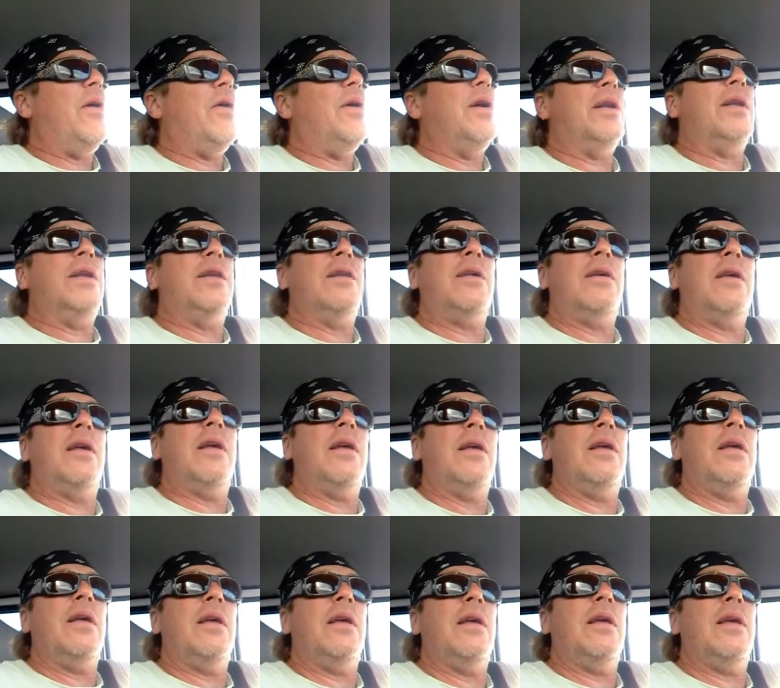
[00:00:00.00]
had
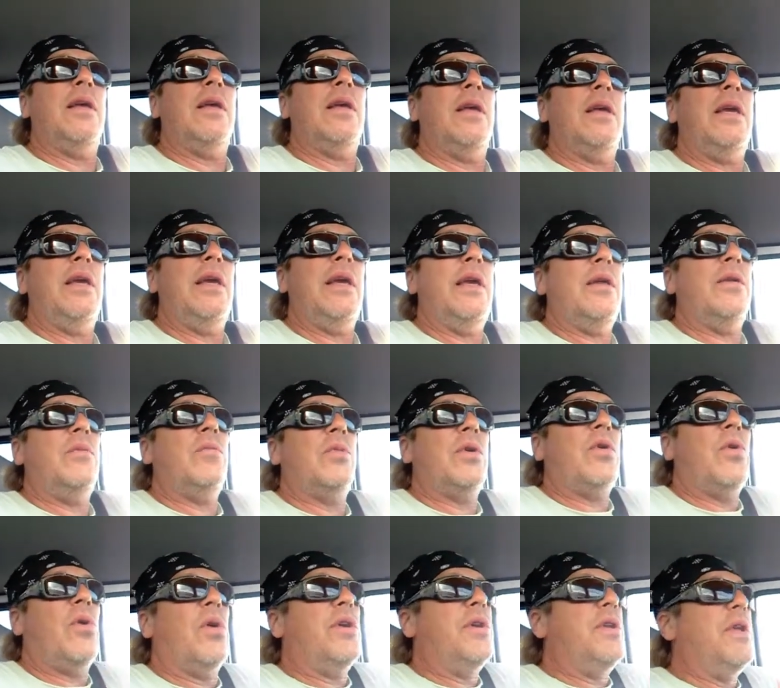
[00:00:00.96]
he had
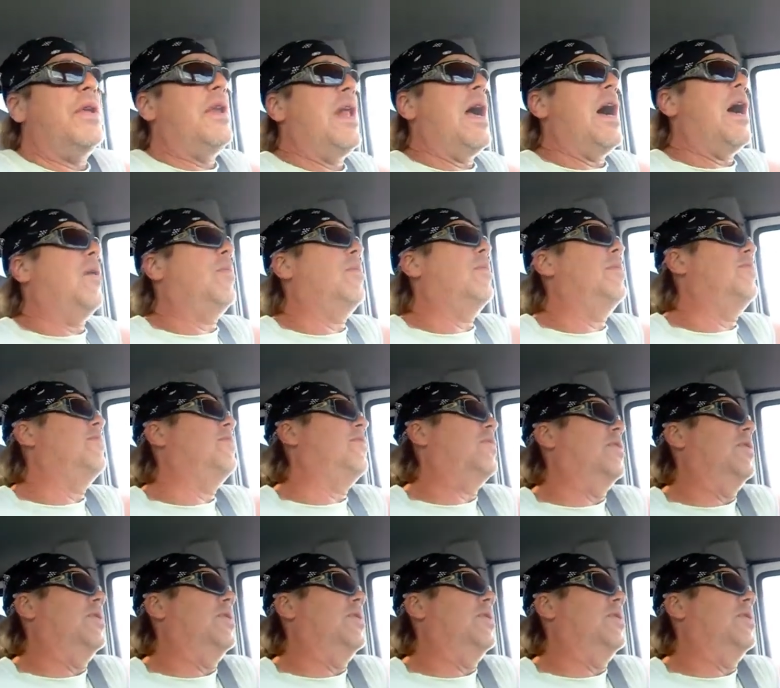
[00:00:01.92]
recorded an album for